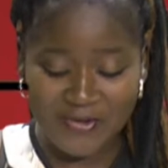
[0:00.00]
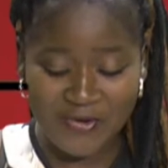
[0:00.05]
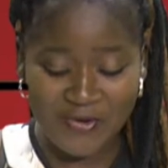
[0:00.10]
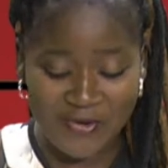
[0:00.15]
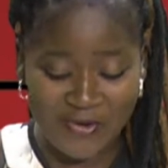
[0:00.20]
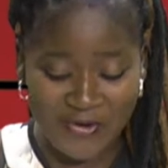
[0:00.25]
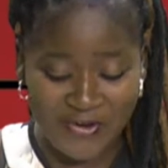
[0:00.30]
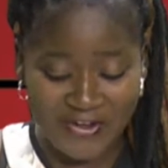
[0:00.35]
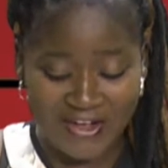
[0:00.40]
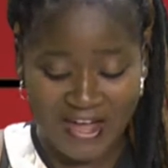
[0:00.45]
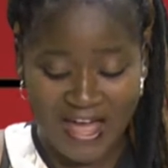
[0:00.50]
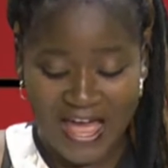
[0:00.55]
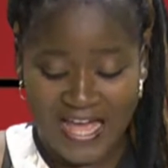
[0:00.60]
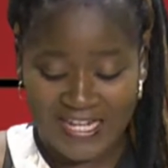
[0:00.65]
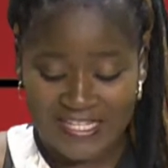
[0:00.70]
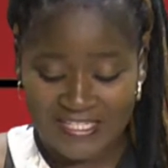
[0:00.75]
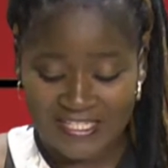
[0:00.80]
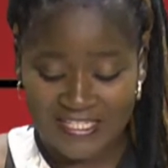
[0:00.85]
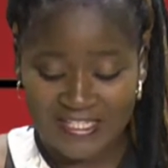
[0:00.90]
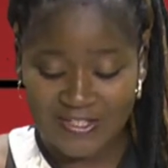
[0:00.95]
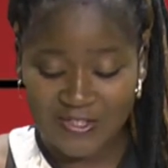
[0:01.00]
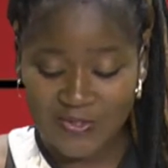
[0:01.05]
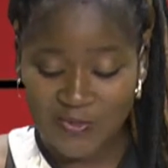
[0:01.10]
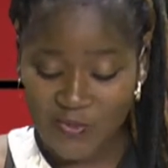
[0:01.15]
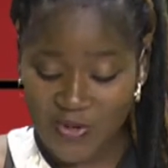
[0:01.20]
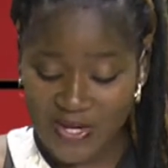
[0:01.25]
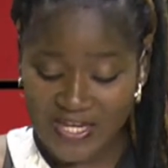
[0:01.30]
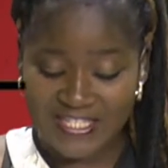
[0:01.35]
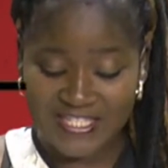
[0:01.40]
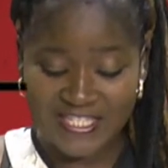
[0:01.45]
Oko at the
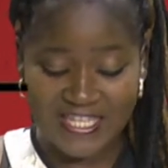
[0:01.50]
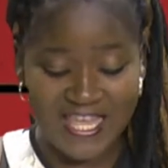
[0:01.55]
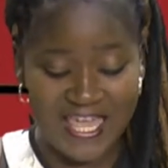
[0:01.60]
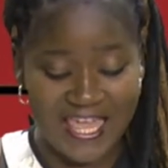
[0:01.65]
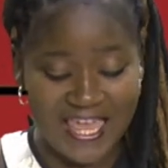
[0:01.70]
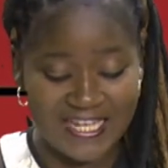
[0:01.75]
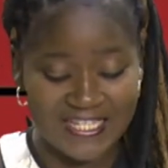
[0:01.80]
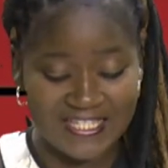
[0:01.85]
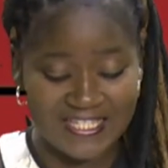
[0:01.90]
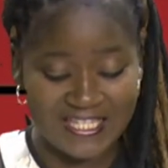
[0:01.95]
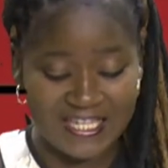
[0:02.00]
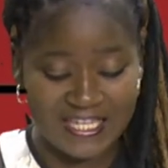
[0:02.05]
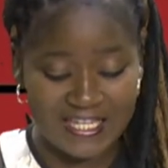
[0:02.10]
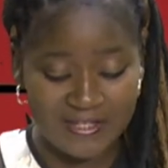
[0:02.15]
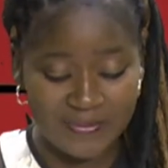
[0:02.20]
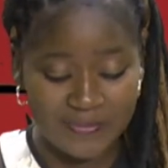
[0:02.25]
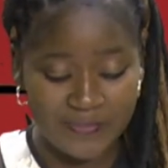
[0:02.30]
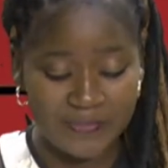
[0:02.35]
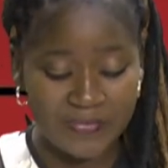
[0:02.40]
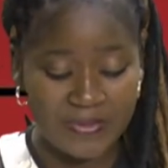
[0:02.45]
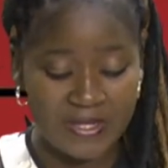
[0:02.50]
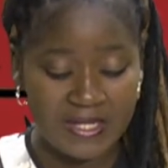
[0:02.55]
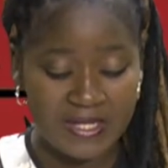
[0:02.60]
2018